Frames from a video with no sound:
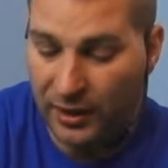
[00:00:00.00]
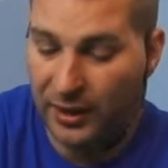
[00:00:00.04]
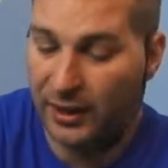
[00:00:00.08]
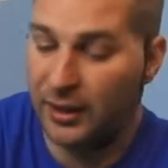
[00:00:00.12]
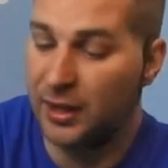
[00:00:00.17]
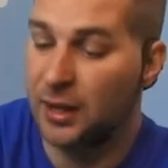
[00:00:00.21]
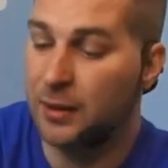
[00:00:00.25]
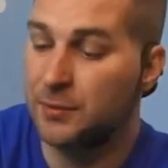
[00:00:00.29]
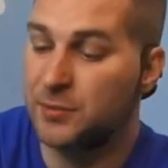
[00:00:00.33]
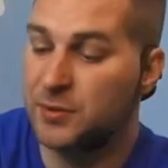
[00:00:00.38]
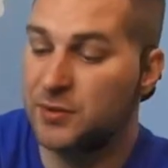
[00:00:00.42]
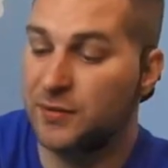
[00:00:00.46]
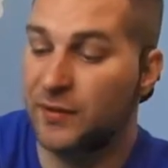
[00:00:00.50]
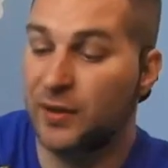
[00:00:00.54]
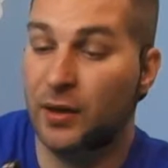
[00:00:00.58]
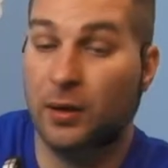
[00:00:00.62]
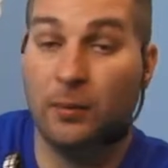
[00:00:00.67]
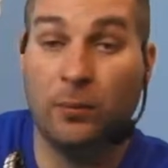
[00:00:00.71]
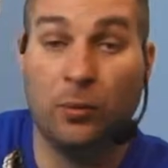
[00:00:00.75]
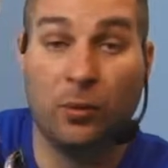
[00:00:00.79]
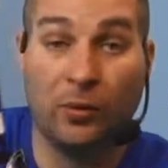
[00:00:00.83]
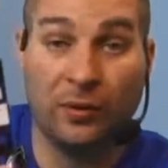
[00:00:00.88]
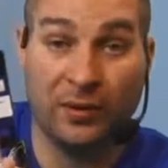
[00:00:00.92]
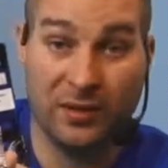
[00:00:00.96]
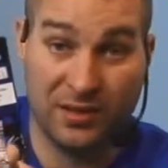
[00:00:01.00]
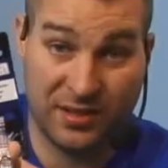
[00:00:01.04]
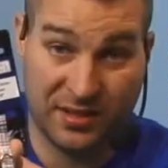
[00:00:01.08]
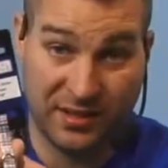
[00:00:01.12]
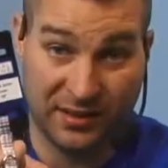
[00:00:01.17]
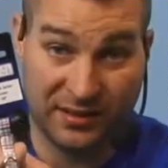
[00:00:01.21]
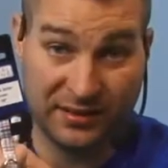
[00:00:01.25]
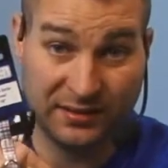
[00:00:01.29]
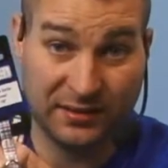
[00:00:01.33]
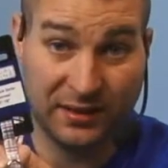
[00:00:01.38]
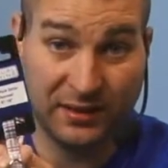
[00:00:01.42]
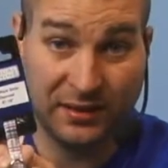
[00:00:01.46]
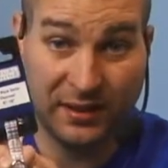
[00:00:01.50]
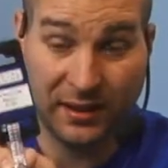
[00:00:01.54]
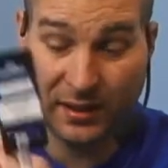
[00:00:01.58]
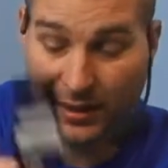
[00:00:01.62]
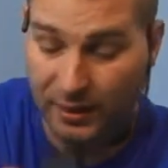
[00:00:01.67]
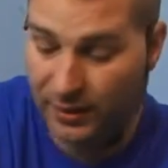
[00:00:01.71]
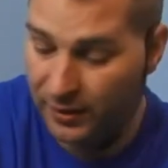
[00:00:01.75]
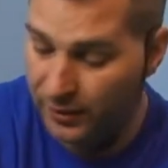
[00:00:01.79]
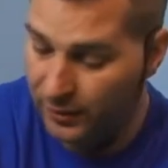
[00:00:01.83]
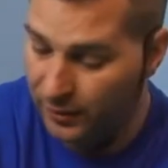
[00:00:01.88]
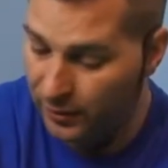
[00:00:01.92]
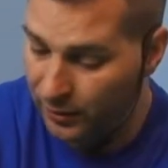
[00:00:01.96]
It comes available in the 6 to
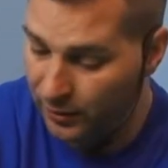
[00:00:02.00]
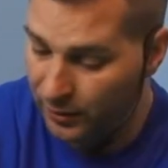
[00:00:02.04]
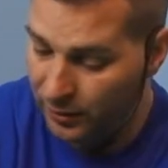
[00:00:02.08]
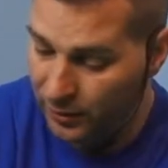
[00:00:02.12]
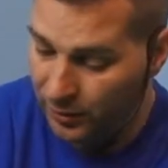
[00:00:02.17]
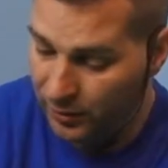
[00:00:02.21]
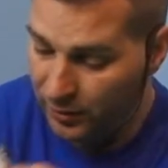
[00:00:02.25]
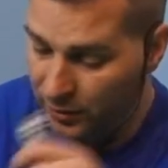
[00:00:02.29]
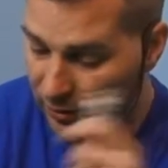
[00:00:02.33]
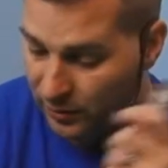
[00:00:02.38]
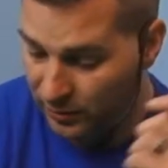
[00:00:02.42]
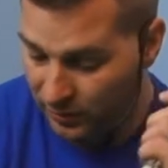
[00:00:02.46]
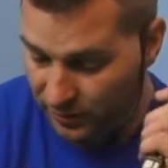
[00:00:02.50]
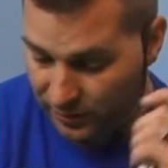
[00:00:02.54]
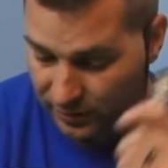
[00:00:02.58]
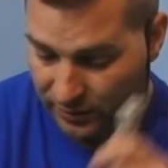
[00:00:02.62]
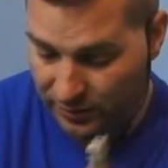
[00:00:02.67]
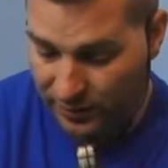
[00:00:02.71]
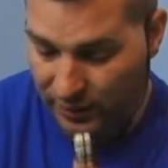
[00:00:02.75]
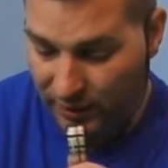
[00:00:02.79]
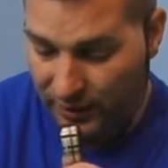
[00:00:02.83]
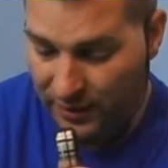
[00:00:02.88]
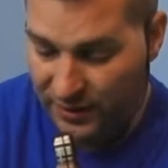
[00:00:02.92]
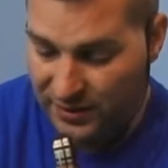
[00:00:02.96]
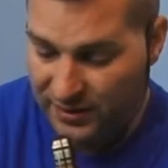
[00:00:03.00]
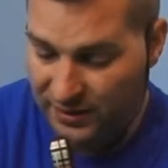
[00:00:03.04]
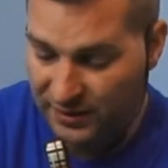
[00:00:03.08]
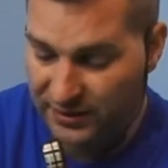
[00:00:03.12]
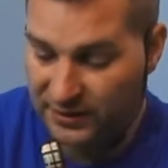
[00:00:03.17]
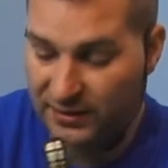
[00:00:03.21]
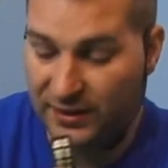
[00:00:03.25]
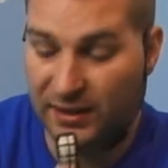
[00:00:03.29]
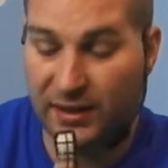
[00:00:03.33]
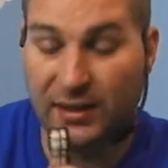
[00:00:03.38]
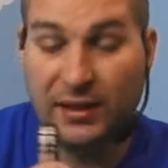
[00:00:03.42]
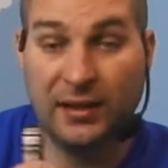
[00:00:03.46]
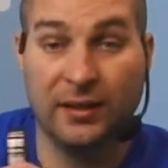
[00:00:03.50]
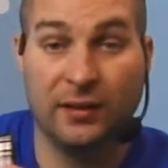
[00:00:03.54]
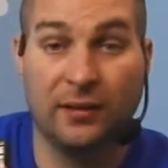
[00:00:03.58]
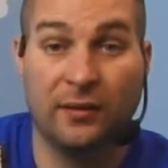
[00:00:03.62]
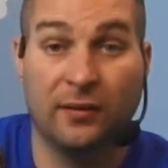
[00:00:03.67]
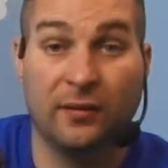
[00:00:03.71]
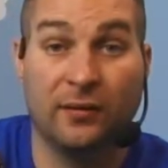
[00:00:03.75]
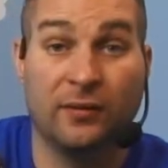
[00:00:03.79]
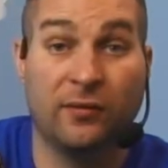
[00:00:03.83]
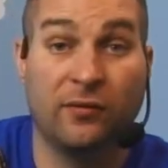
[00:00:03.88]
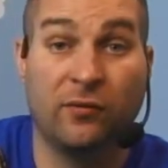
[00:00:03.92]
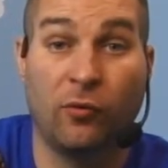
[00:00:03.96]
10, 10 to 16,
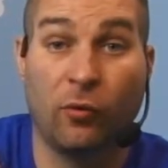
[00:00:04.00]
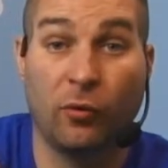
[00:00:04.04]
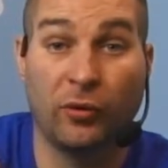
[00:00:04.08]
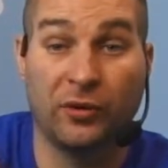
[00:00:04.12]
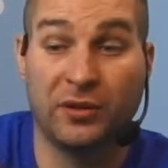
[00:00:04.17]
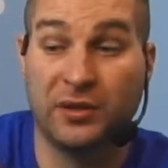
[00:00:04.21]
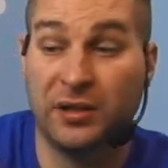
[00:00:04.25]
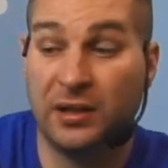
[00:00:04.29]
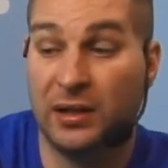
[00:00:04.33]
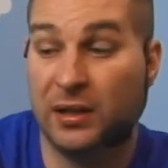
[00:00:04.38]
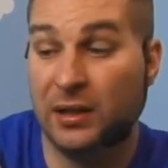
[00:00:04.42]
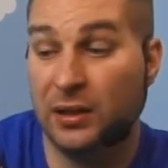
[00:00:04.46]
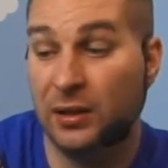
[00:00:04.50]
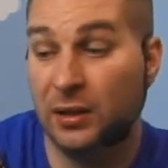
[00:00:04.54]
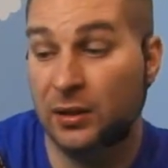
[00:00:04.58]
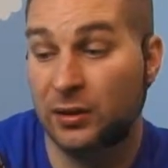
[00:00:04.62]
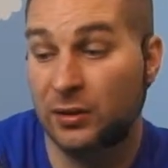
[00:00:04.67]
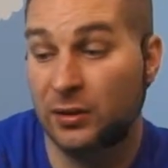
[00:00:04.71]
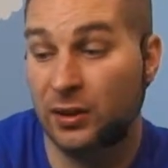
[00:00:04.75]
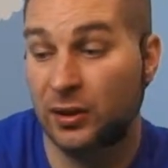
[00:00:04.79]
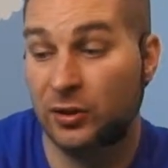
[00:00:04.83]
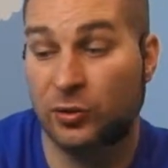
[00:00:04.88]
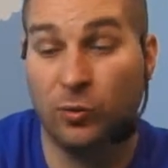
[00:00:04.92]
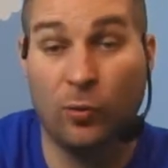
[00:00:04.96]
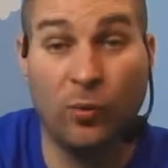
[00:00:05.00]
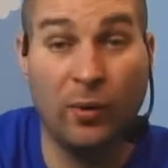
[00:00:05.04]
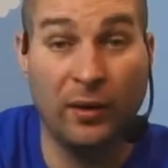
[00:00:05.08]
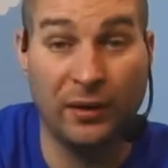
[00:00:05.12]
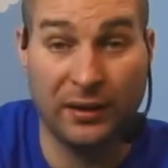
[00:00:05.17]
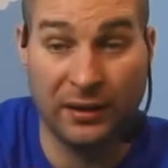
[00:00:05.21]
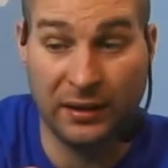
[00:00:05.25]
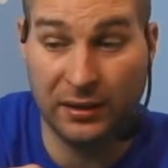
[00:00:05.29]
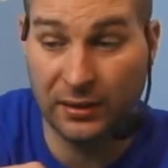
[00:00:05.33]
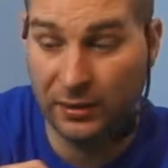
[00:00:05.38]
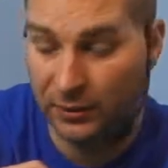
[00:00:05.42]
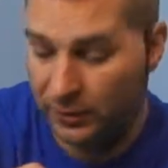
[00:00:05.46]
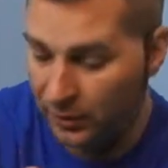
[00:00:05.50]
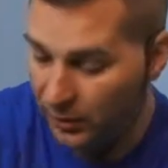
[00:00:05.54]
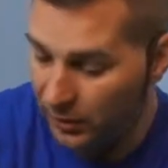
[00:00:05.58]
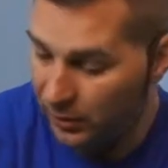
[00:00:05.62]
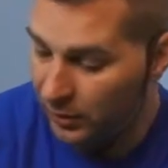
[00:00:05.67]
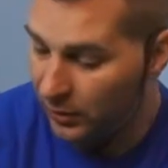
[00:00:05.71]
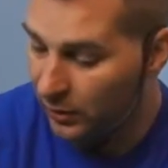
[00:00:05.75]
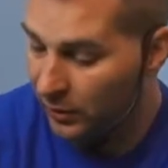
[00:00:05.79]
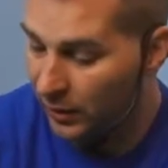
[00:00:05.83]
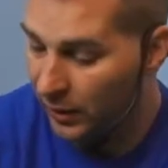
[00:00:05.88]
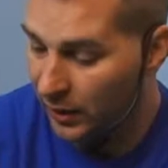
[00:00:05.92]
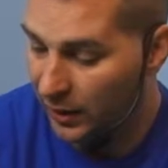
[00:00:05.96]
14 to 20,
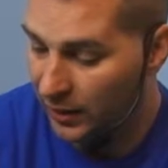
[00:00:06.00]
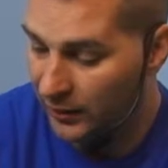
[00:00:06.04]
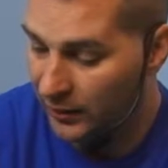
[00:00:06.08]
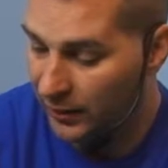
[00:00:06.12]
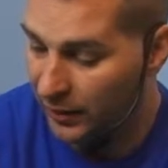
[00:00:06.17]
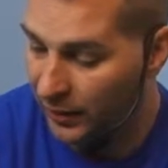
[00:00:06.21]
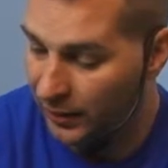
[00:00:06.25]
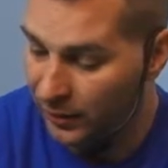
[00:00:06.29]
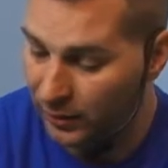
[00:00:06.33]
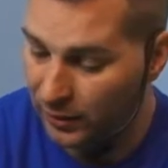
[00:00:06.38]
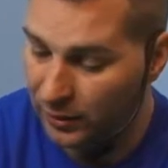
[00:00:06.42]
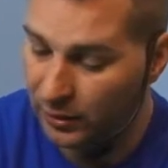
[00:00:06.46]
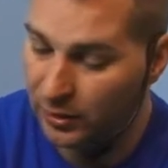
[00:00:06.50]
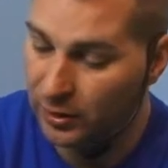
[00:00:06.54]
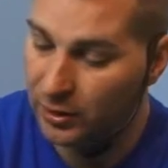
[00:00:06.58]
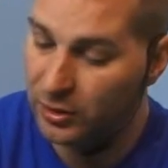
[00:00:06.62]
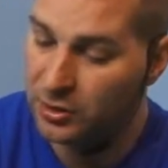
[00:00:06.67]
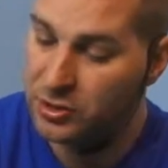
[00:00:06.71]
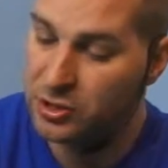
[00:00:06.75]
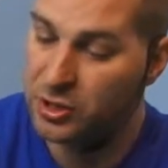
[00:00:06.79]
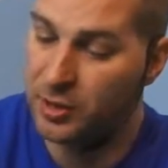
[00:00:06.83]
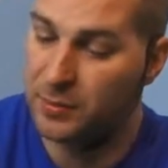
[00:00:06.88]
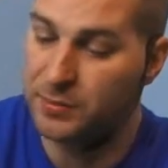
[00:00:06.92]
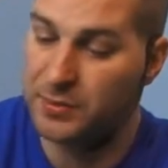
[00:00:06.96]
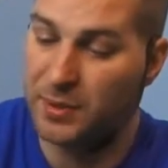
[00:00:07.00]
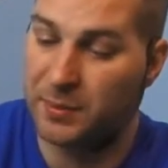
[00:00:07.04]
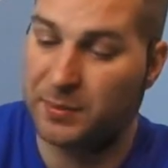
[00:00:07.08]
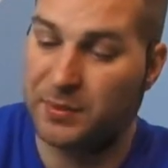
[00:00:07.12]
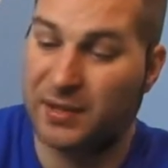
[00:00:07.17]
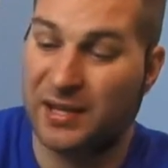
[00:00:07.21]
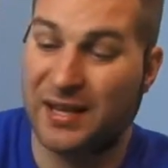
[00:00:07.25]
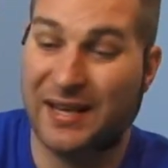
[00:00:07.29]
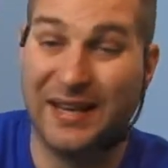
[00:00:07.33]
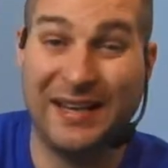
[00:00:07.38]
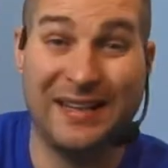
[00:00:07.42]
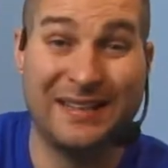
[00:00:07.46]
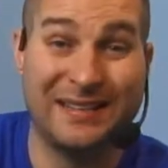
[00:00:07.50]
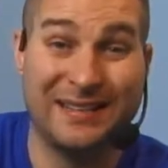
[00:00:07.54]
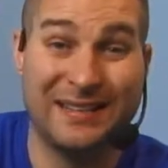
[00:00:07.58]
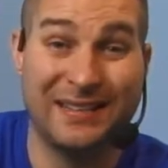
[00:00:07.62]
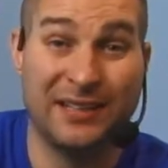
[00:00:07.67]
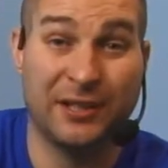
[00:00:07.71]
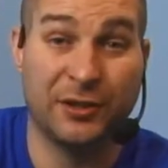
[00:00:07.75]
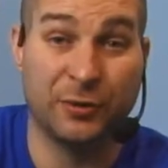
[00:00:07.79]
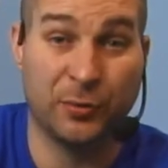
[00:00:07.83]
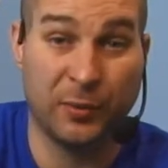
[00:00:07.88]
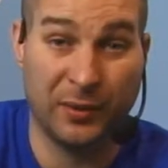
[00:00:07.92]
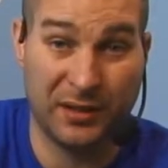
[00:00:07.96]
and then jumps up to the
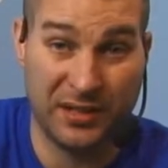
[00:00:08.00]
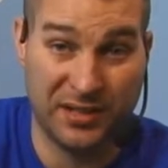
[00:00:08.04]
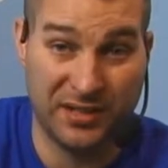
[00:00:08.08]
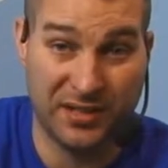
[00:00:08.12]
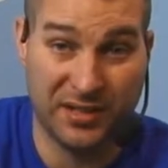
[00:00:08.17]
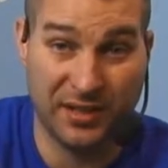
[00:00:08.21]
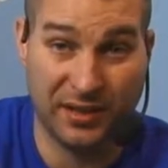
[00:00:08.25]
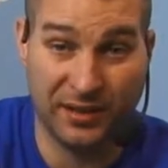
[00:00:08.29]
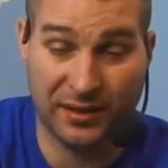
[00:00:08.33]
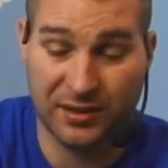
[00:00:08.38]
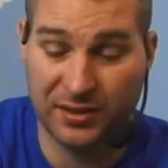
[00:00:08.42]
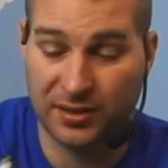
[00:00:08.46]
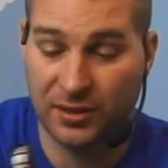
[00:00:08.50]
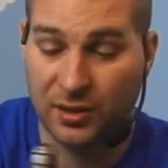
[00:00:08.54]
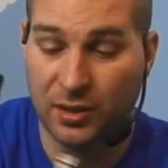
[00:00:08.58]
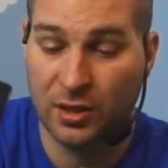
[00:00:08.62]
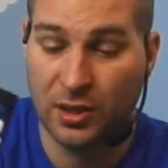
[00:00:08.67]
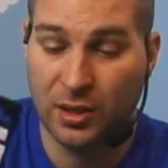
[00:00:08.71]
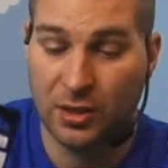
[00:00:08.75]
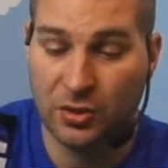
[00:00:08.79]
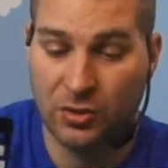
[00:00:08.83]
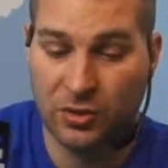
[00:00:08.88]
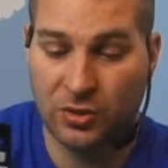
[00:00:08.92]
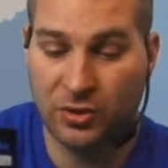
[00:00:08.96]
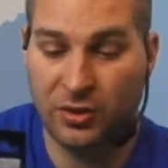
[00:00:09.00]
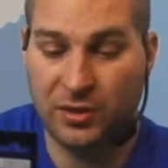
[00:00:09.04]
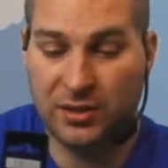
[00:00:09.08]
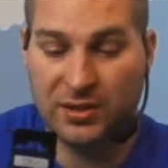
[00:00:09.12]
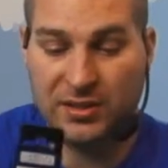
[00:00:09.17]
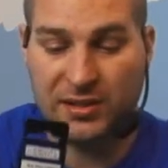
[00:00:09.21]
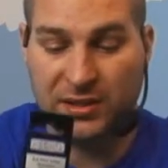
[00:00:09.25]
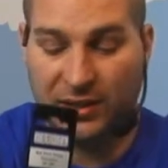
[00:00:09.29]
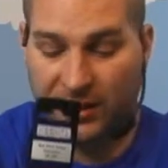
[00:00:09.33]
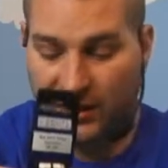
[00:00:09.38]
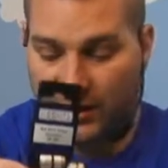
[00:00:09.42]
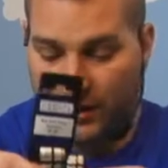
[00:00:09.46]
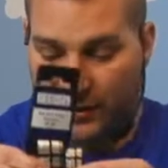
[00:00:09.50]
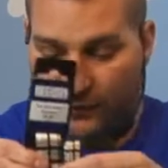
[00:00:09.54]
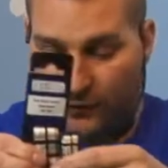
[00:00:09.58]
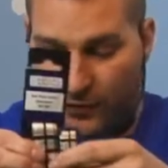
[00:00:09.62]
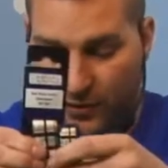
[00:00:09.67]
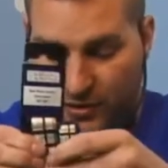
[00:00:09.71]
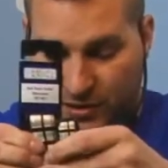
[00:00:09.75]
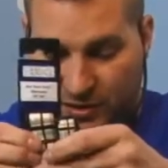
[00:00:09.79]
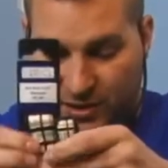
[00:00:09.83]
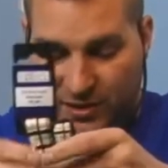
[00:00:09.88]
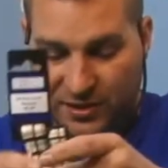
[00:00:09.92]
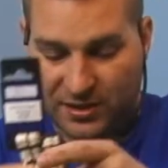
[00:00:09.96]
18 to 26. So you can see the
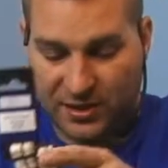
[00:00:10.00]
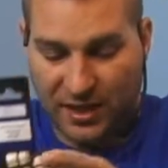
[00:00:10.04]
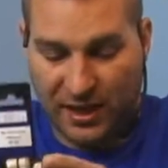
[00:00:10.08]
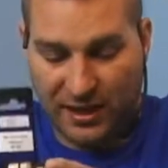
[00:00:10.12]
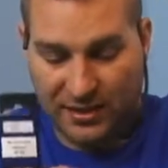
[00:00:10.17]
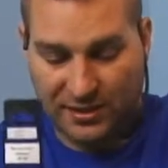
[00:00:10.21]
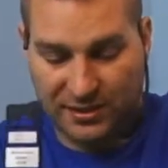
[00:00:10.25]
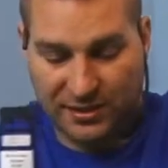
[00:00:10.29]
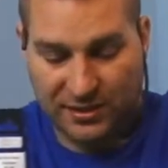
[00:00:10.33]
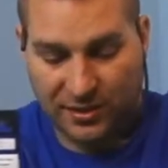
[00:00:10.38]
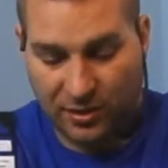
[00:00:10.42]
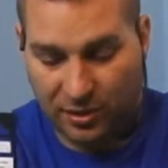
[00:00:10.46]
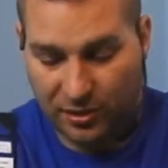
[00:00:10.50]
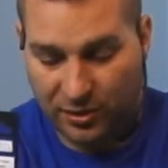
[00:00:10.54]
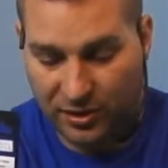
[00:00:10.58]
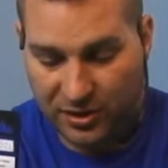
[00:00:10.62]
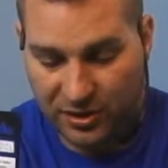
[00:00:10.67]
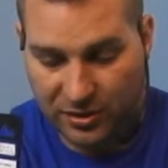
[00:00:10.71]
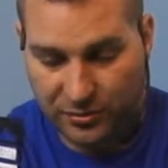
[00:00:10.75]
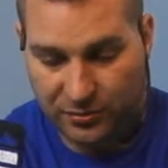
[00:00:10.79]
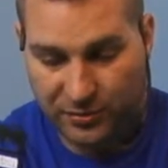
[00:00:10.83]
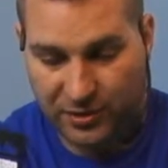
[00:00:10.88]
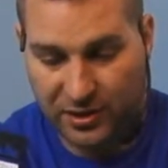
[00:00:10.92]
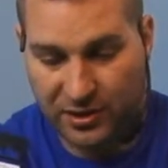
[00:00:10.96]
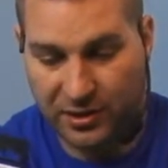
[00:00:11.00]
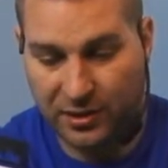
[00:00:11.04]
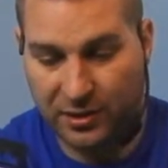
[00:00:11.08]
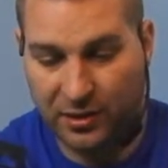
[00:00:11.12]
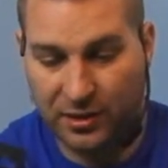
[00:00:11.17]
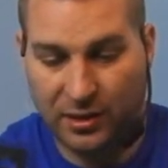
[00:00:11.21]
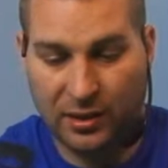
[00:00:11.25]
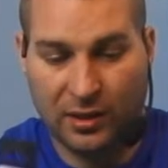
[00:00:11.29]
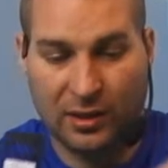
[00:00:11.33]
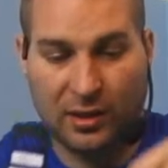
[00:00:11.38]
difference in sizes on these three.